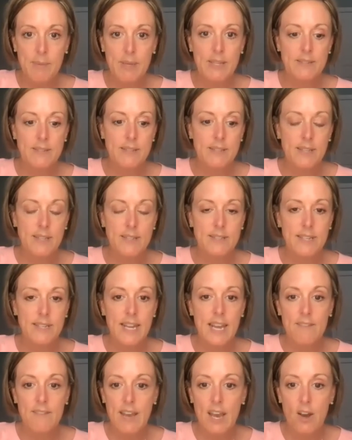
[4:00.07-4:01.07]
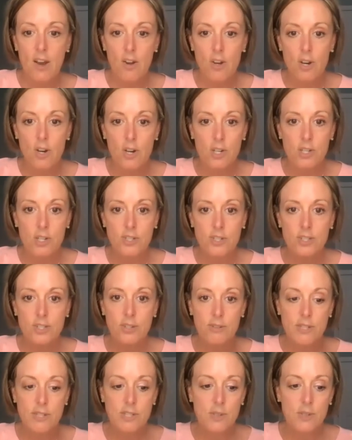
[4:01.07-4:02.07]
because it doesn't have alcohol,
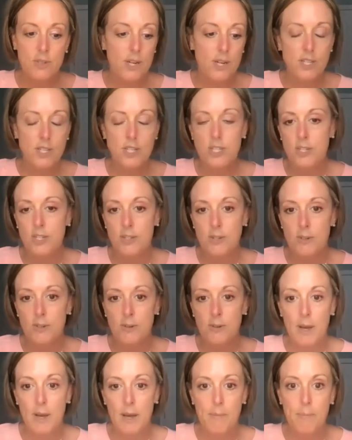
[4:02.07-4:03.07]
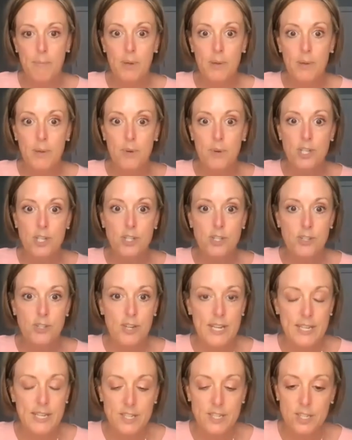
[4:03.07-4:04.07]
so it's going to put moisture
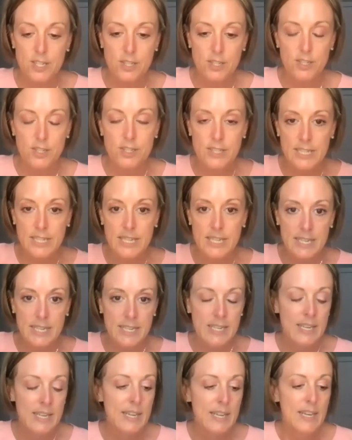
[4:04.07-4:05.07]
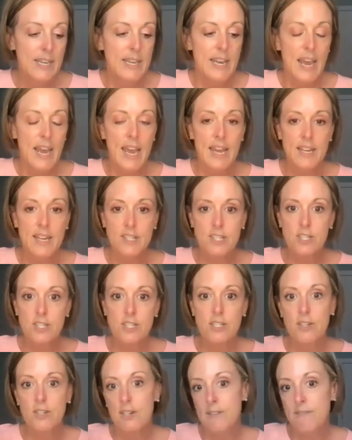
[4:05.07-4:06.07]
into your skin, and it's
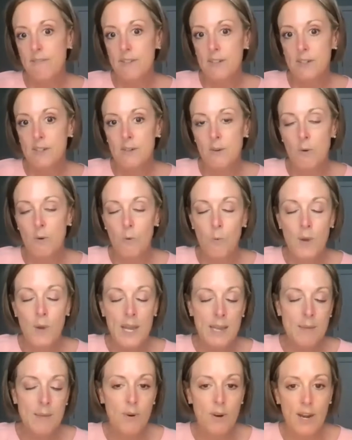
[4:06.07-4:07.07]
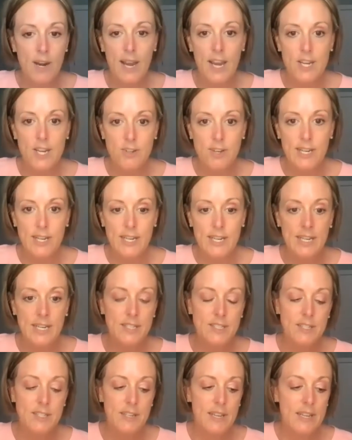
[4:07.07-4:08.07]
just going to feel way more
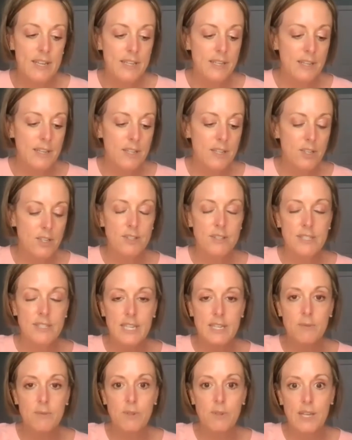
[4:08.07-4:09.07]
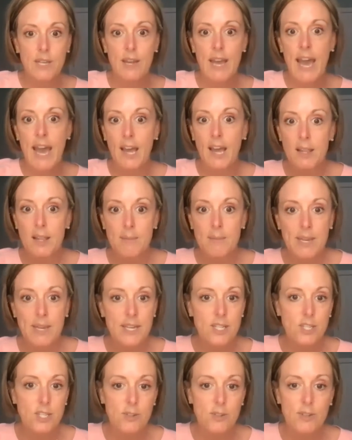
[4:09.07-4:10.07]
hydrated, and your skin will get
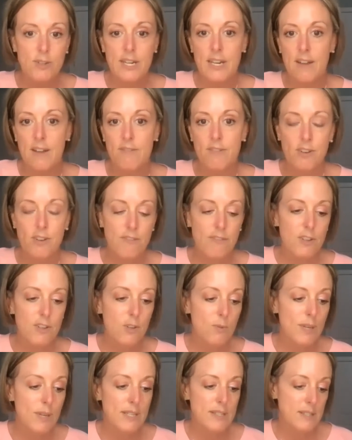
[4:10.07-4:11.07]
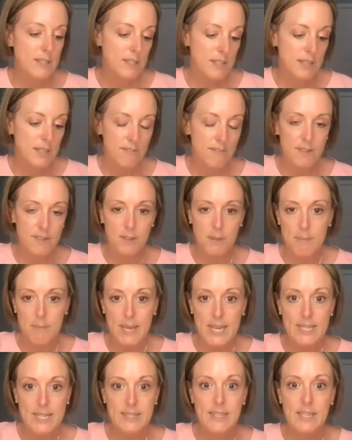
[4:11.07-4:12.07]
acclimated to it, and after a few weeks, it's going to feel
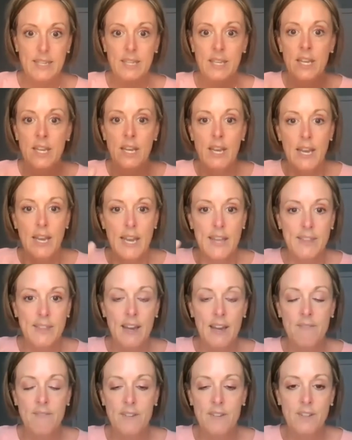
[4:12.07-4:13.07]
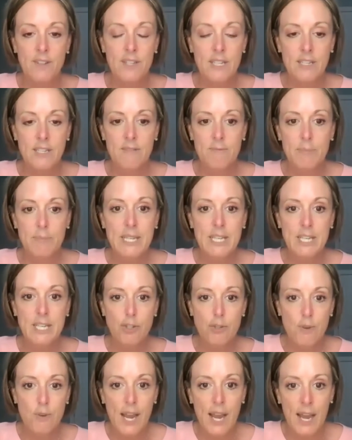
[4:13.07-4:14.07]
amazing, and that feeling of being
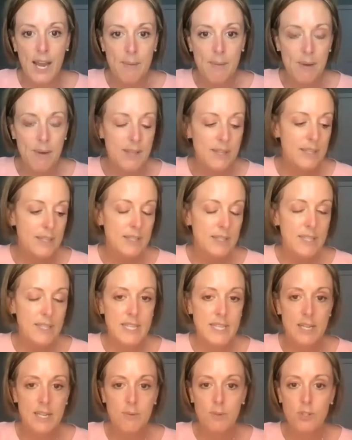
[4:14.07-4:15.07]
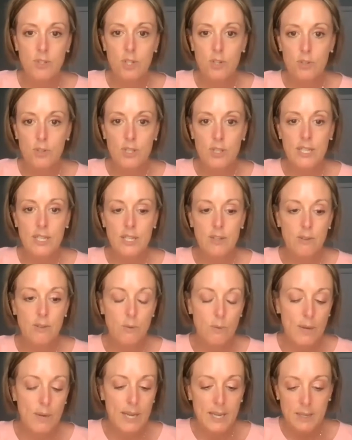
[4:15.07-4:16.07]
dry by the end of the day will totally go
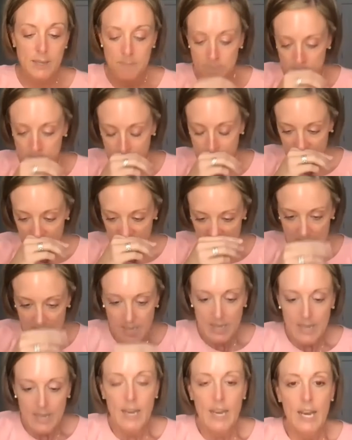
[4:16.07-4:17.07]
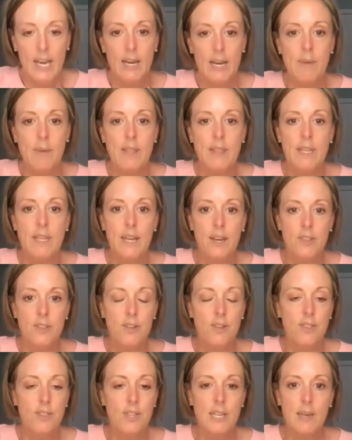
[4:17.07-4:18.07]
away. The
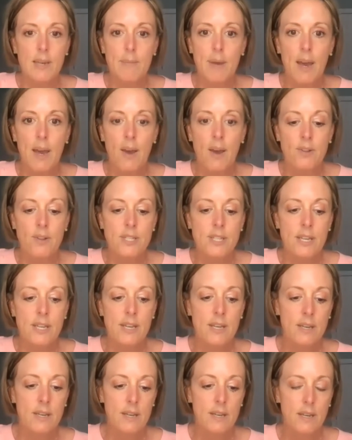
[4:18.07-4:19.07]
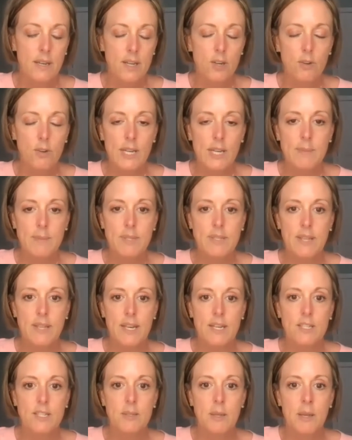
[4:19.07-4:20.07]
other thing about creams is that
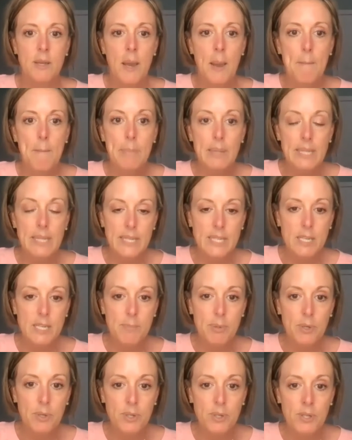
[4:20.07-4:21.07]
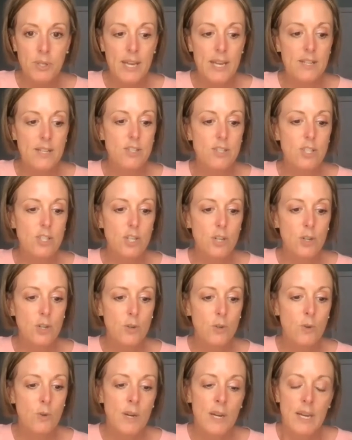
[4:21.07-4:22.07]
it's blendable, and
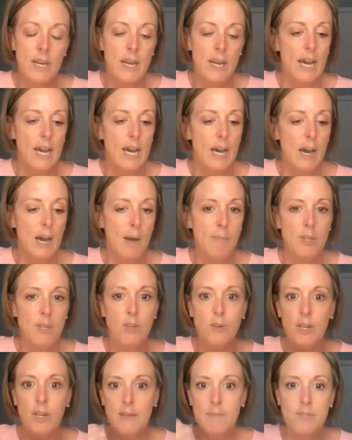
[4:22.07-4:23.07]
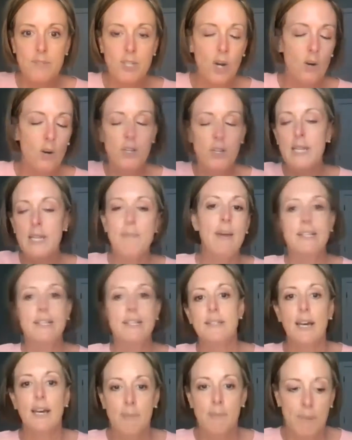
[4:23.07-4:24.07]
so you can totally
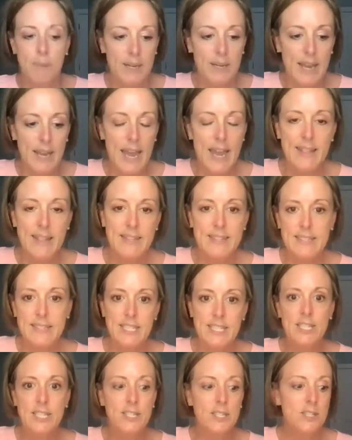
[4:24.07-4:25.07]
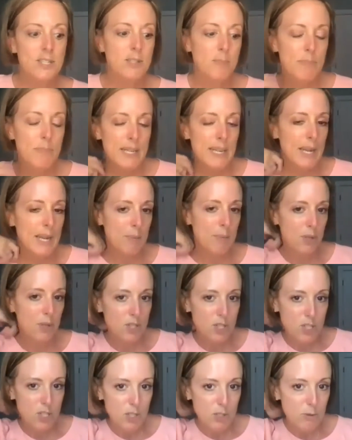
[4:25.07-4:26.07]
mess up and still be able
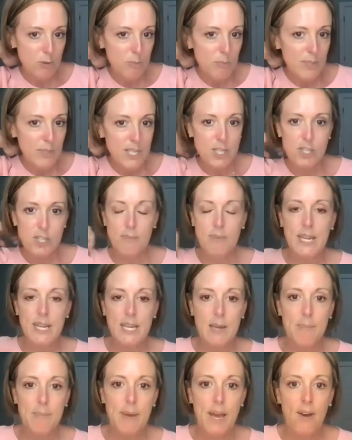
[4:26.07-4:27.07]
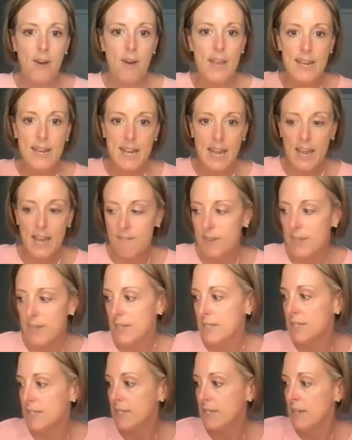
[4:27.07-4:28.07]
to blend your makeup out and have
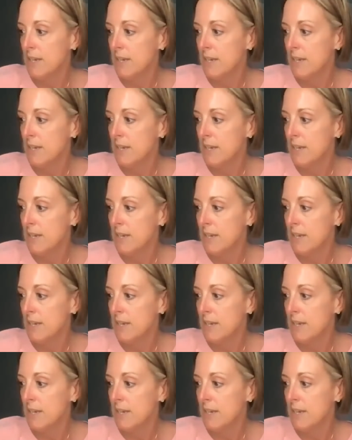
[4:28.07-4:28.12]
it